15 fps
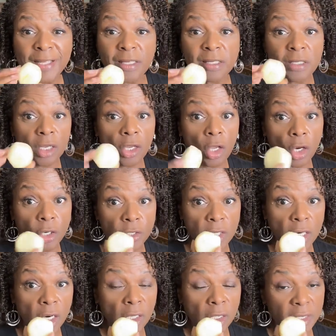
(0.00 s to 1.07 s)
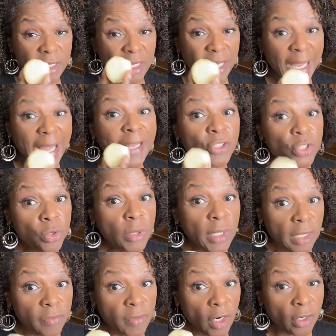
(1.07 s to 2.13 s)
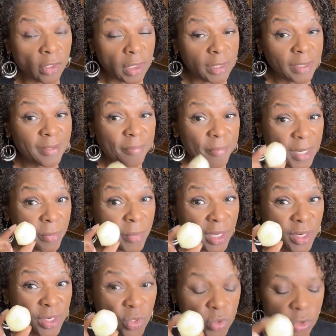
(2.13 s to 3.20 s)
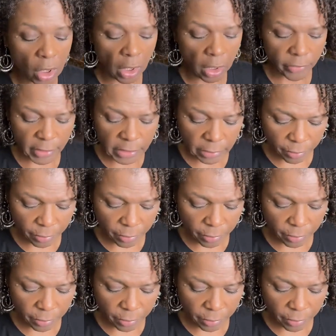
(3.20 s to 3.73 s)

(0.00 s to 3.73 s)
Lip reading: This is a large garlic. Now I do love garlic, but I'm not gonna use all of this.